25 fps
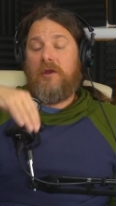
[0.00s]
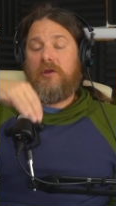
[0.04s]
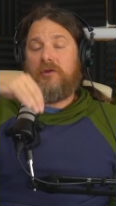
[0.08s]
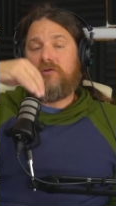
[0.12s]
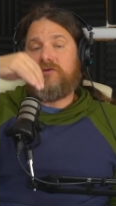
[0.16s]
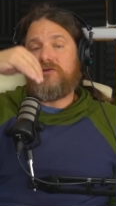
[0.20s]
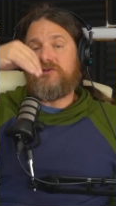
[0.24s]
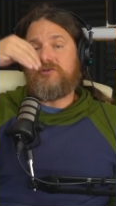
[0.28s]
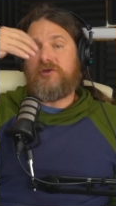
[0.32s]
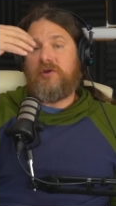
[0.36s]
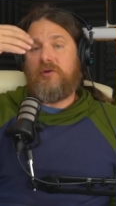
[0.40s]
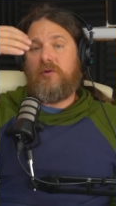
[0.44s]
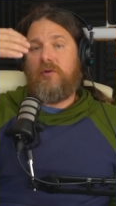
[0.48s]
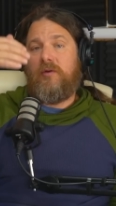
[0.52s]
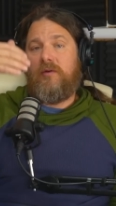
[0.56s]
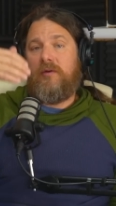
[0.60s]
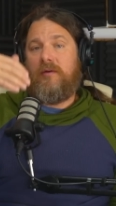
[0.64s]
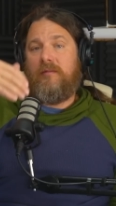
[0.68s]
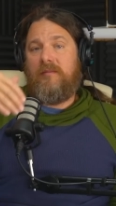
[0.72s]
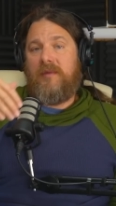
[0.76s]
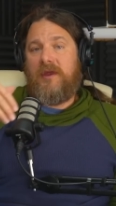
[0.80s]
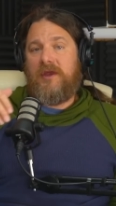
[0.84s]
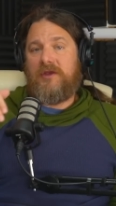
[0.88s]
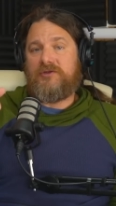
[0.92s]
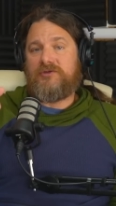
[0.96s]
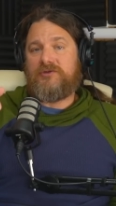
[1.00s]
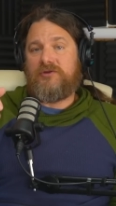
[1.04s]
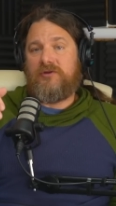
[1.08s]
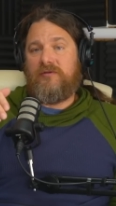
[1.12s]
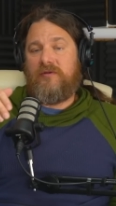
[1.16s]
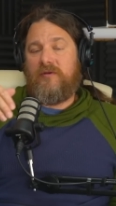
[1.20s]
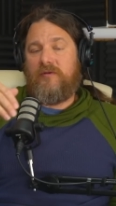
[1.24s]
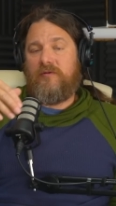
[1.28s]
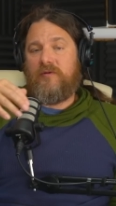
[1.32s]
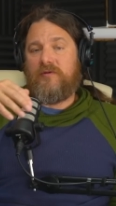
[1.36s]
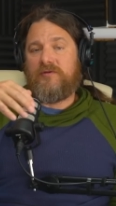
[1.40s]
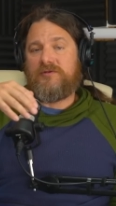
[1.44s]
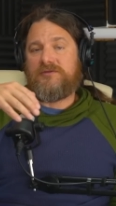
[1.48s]
you're just going to want to make sure
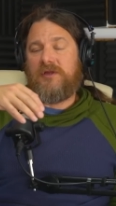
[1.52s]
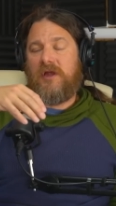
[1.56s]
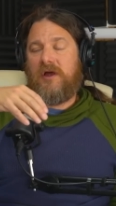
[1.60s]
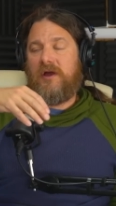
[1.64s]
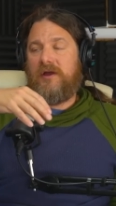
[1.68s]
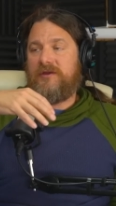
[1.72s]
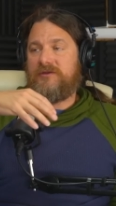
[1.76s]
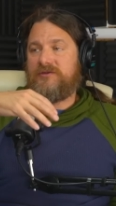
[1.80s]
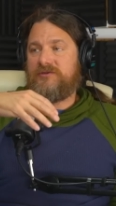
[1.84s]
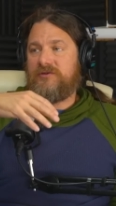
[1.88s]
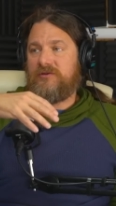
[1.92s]
that those lines are